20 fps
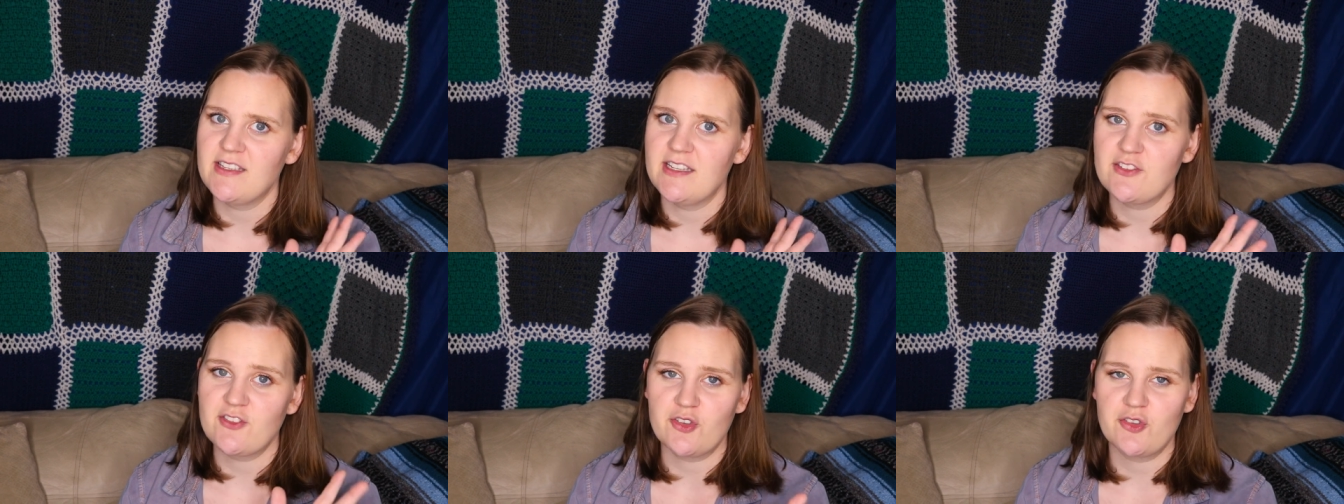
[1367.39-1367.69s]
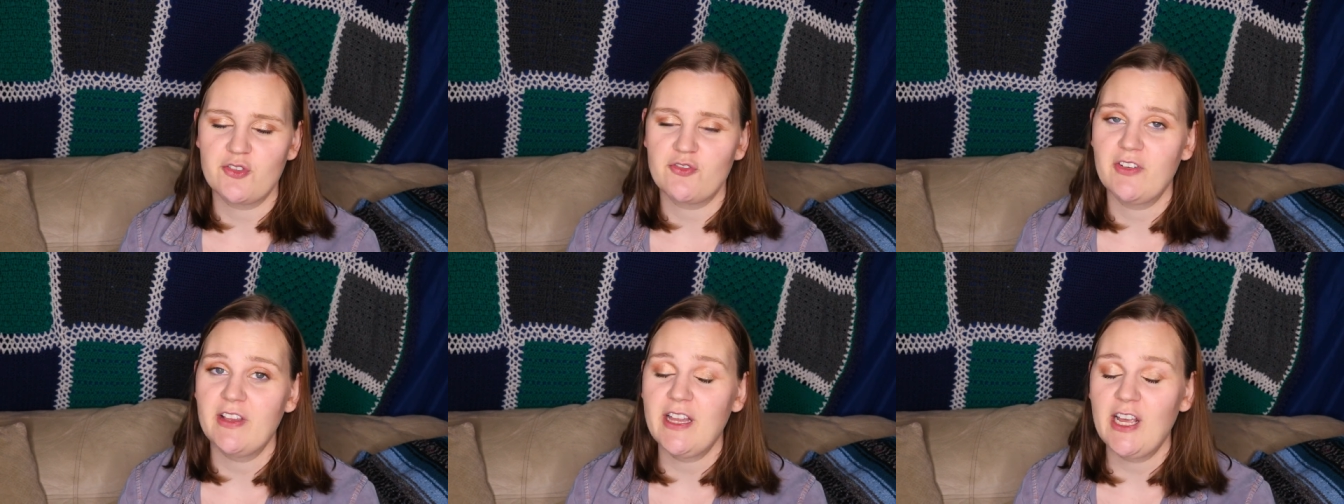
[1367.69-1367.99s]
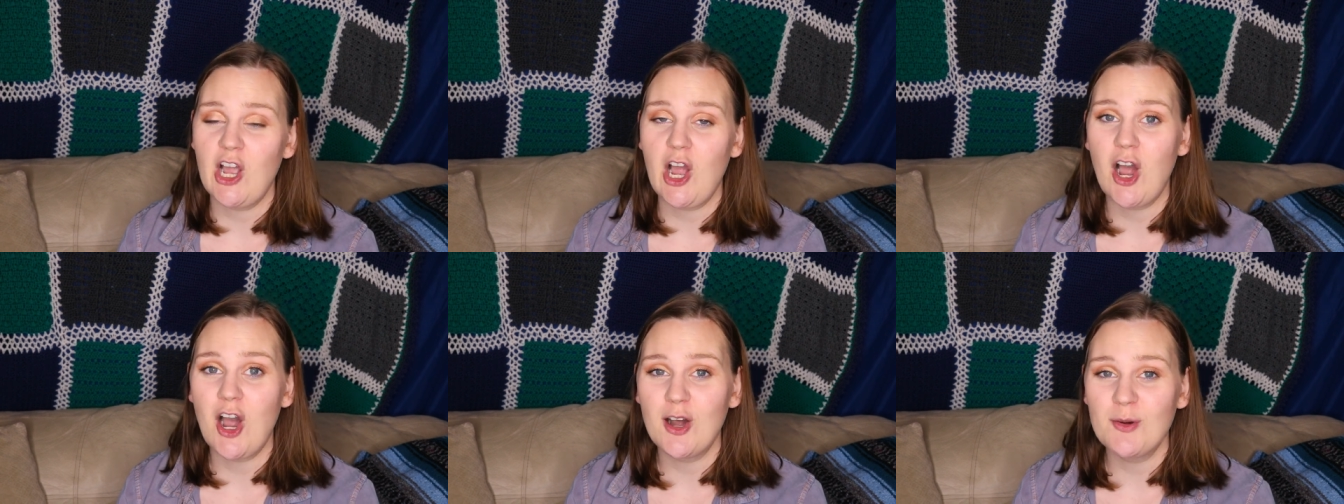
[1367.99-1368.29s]
These are the really
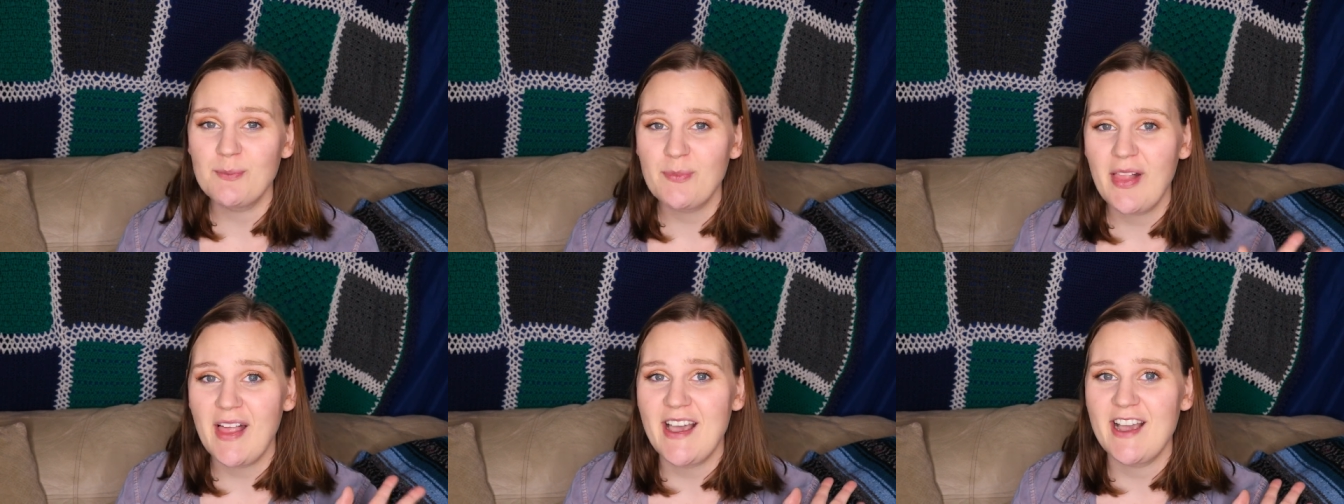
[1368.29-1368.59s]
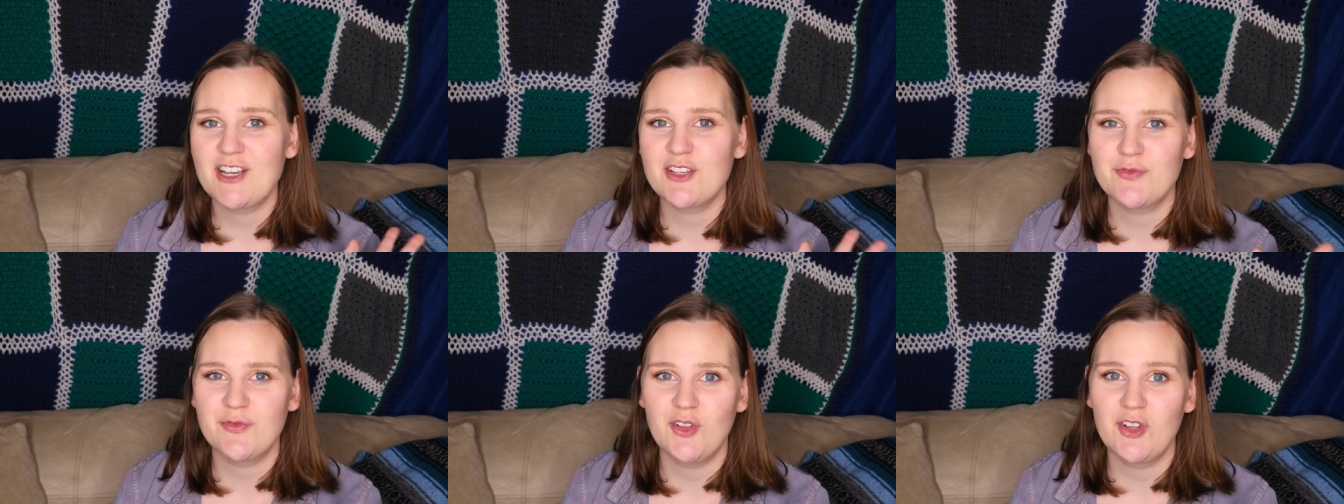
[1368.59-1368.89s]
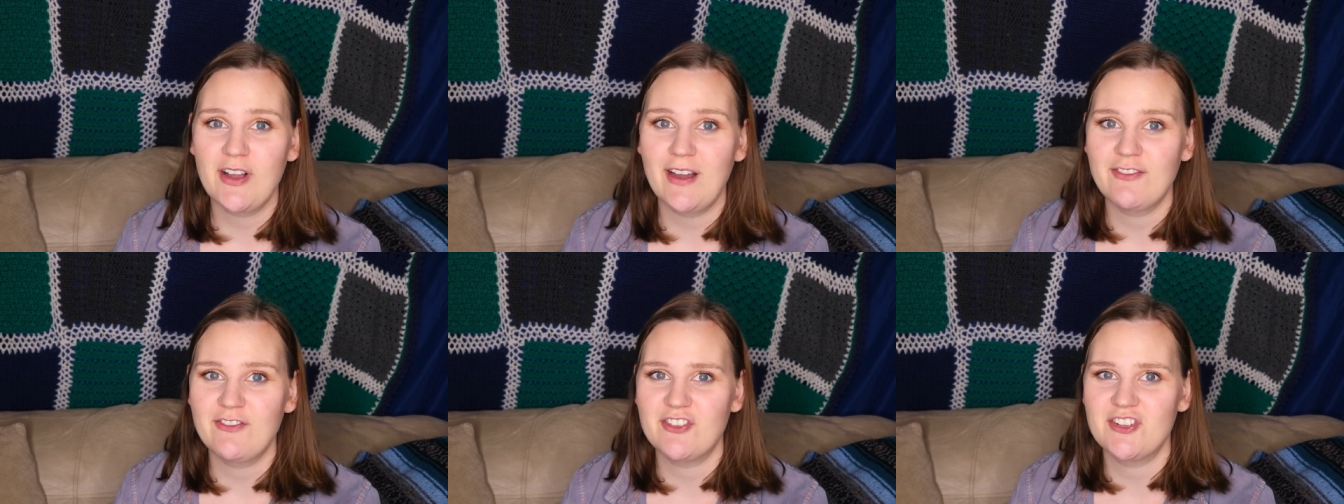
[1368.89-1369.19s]
complex
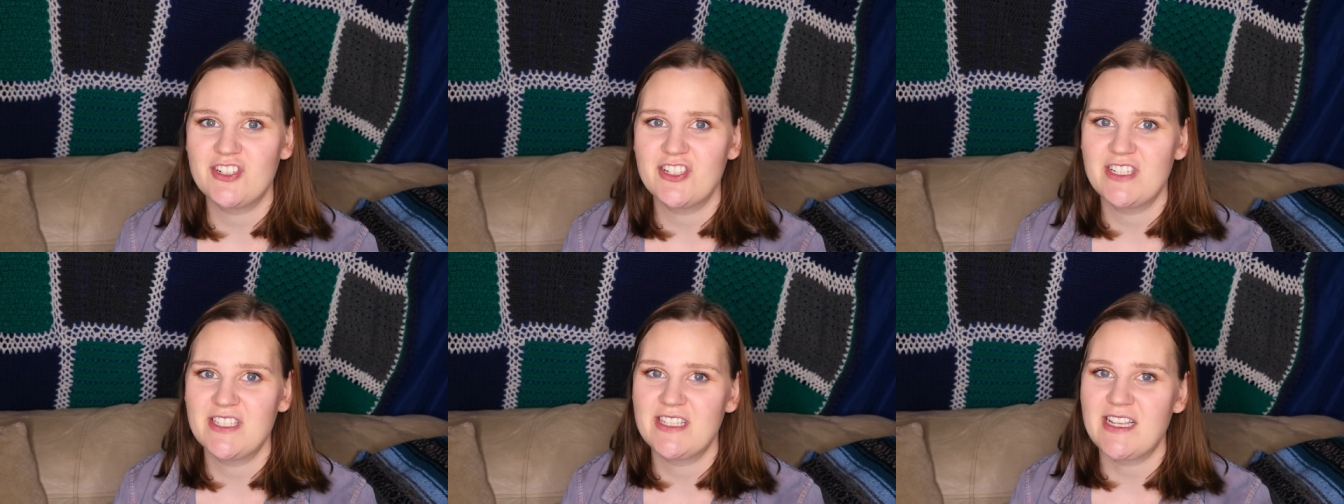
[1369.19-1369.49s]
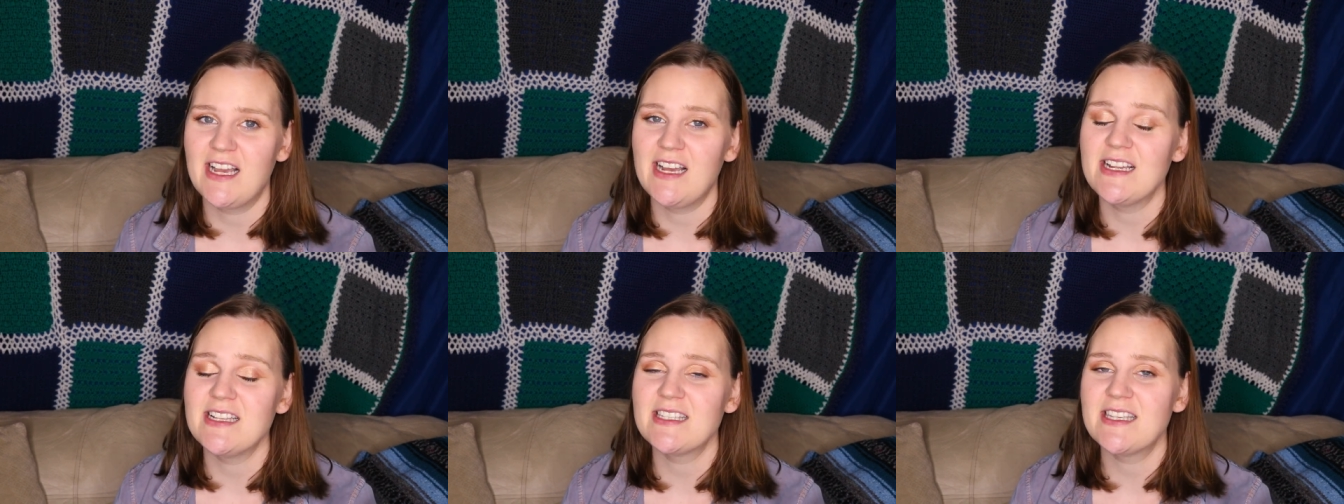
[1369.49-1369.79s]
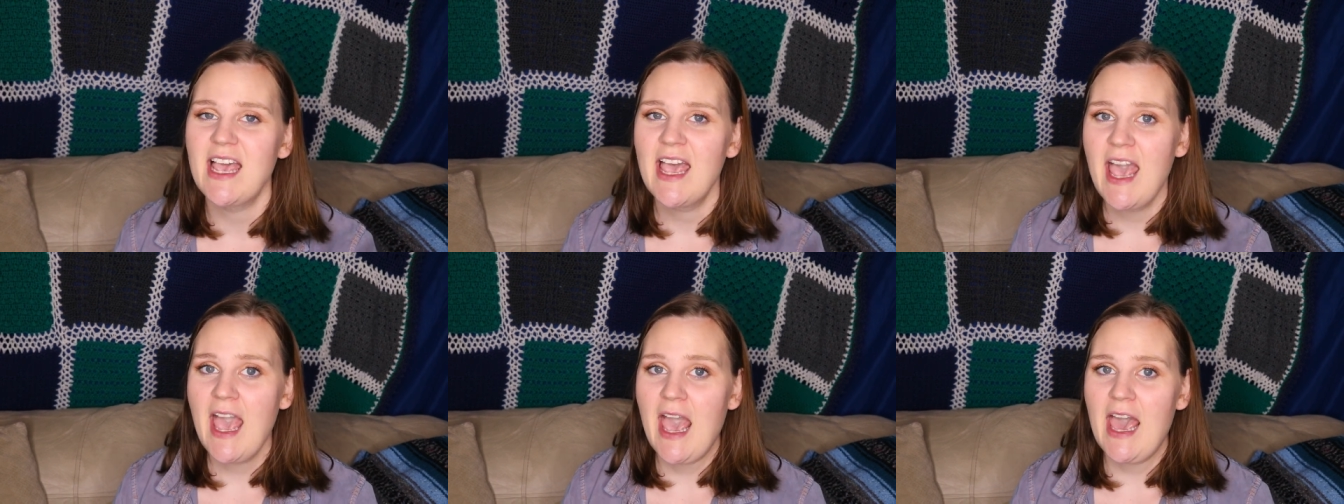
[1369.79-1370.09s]
full coverage designs